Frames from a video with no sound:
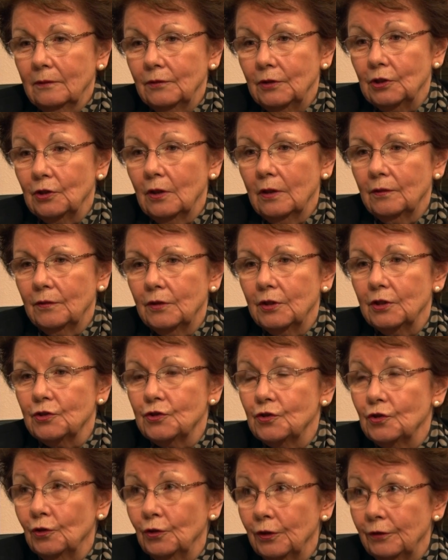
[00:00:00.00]
The
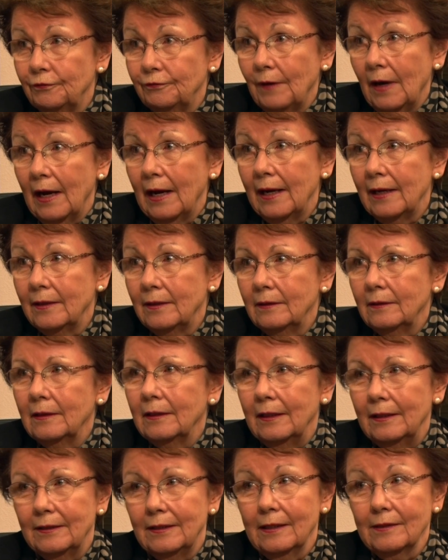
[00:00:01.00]
certified,
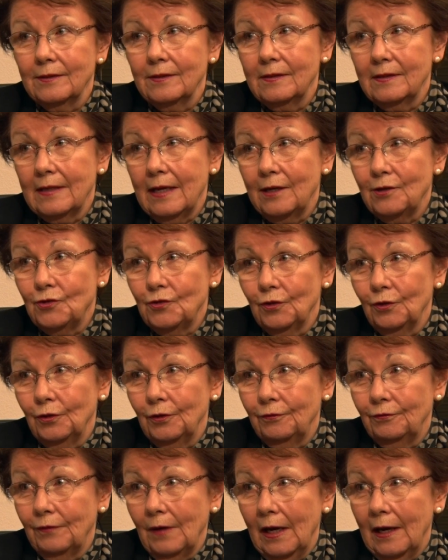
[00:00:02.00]
it doesn't say
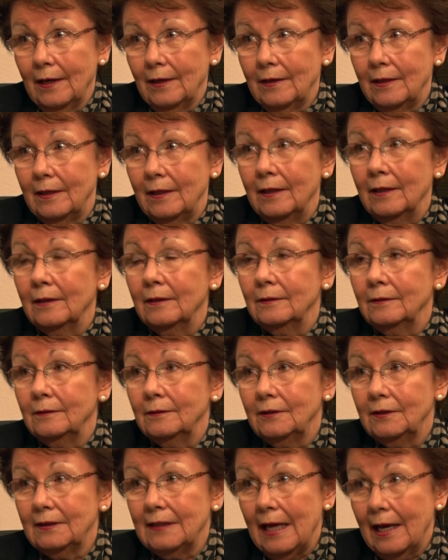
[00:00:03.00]
certified in
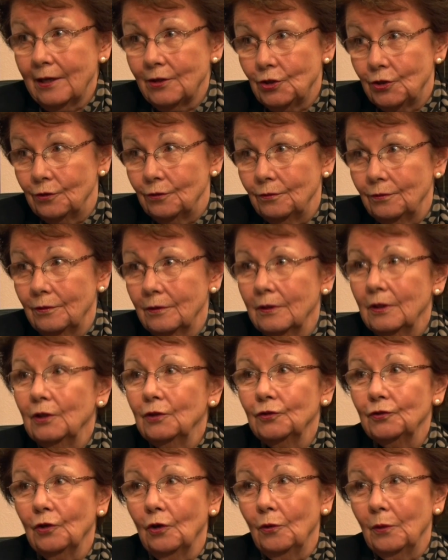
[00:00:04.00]
statute,
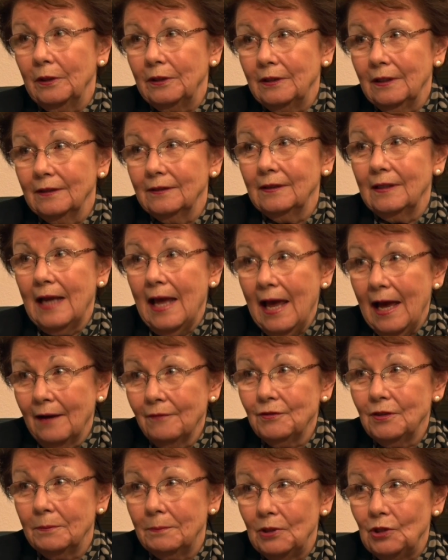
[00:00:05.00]
so it doesn't
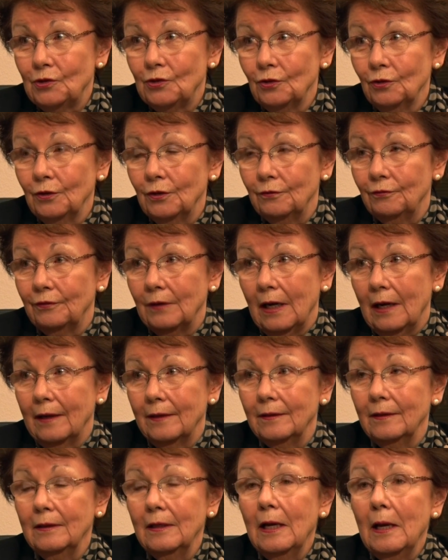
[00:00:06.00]
have to be
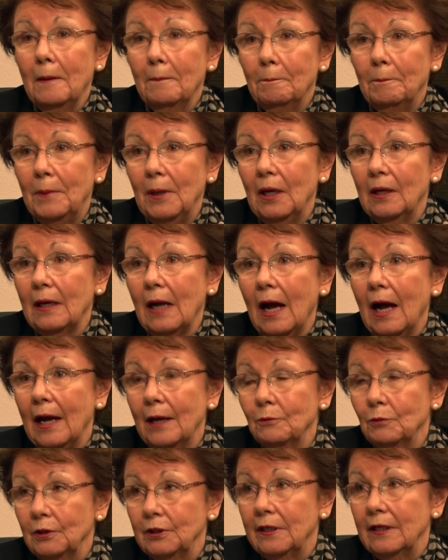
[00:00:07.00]
certified, but
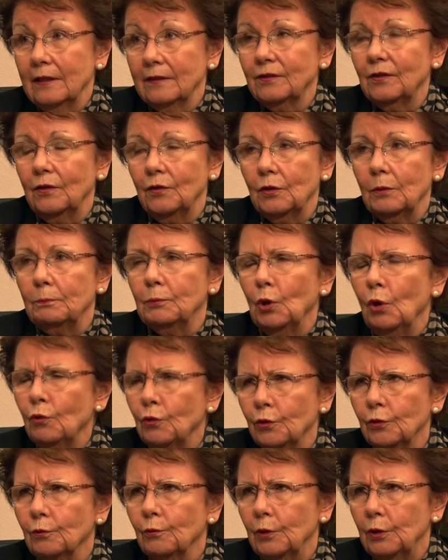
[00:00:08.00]
I would guess that the
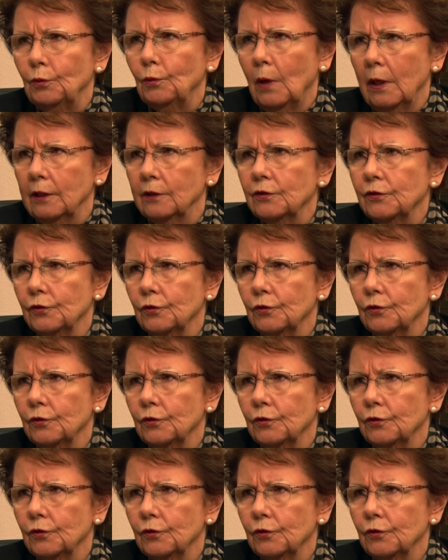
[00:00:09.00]
broker would want it